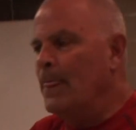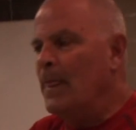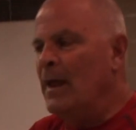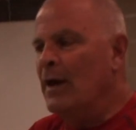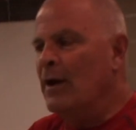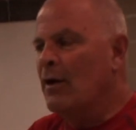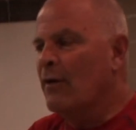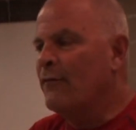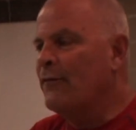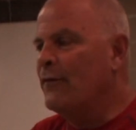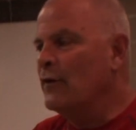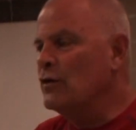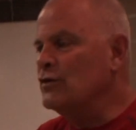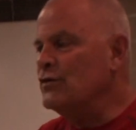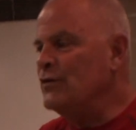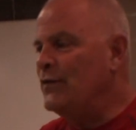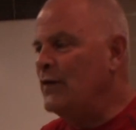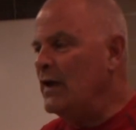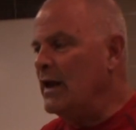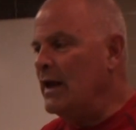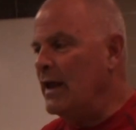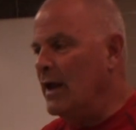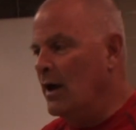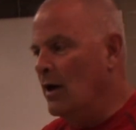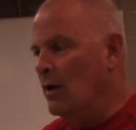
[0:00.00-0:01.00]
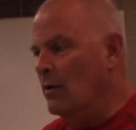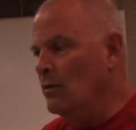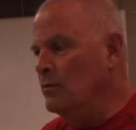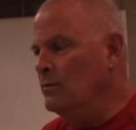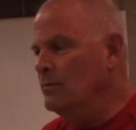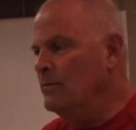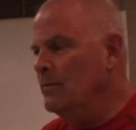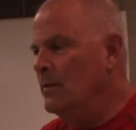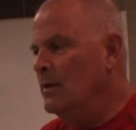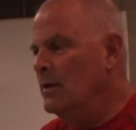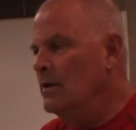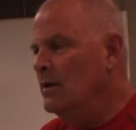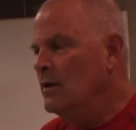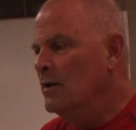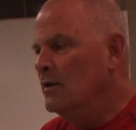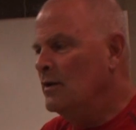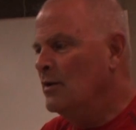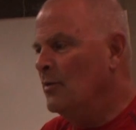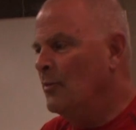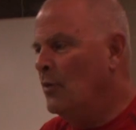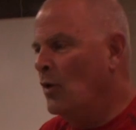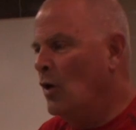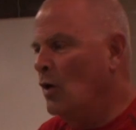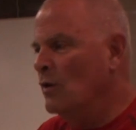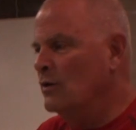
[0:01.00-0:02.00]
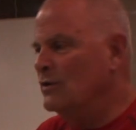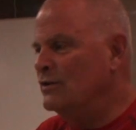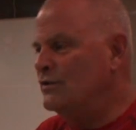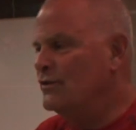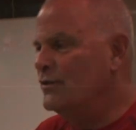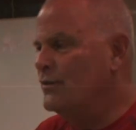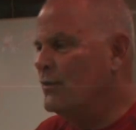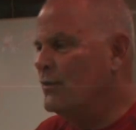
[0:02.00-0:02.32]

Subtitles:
In our first video, the ball is